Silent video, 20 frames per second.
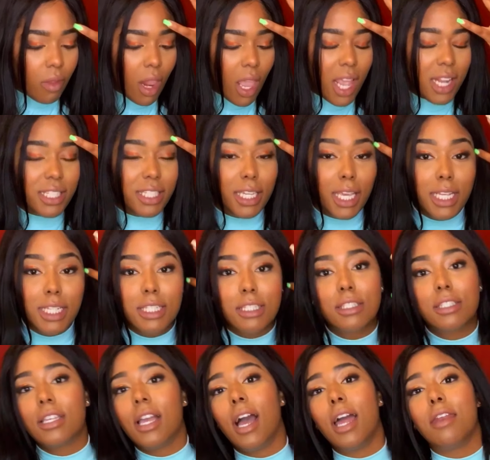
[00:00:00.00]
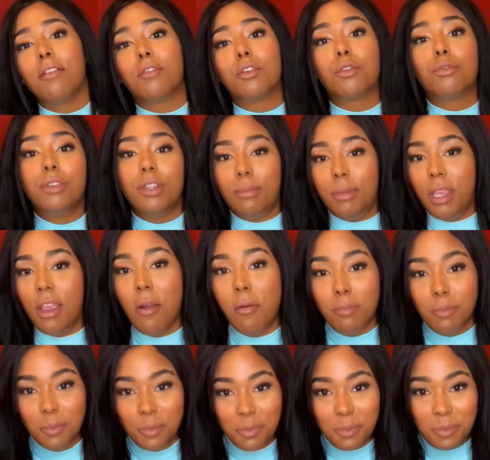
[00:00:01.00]
It tastes kind of creamy,
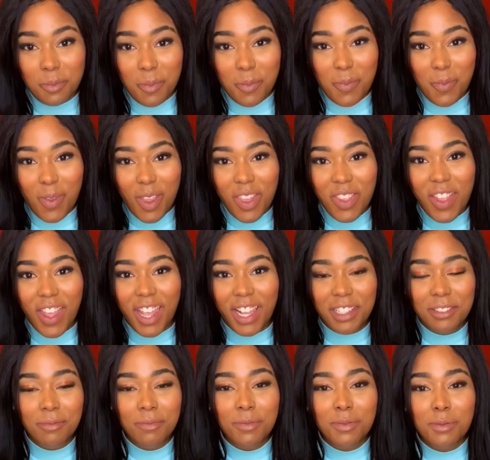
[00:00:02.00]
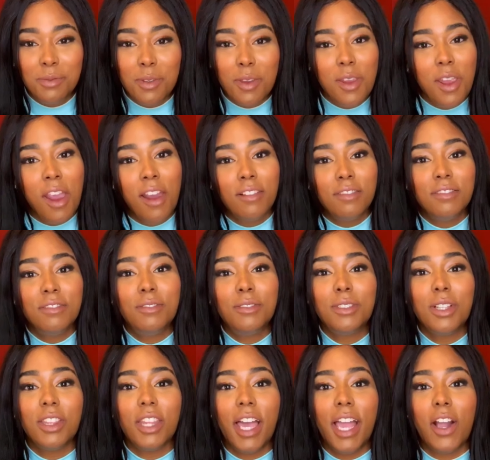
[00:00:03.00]
like
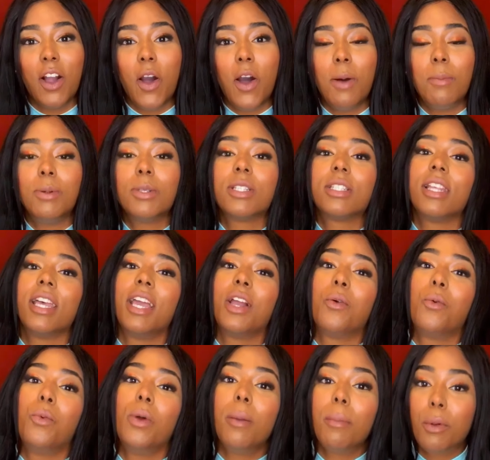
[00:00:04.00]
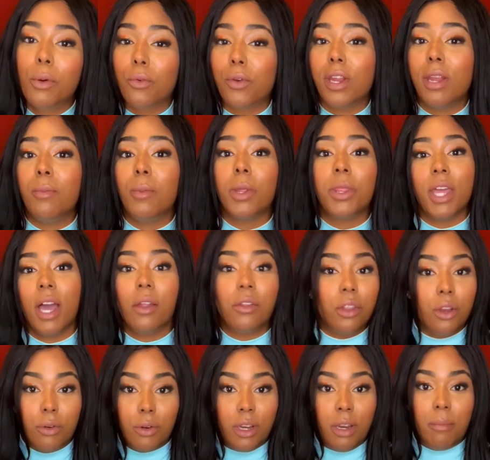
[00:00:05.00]
almost like whipped cream without the
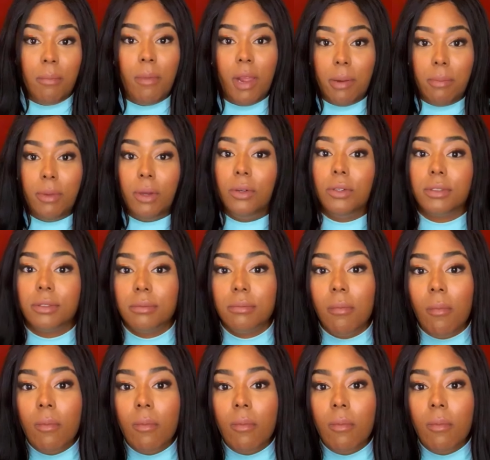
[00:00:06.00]
cream and milk.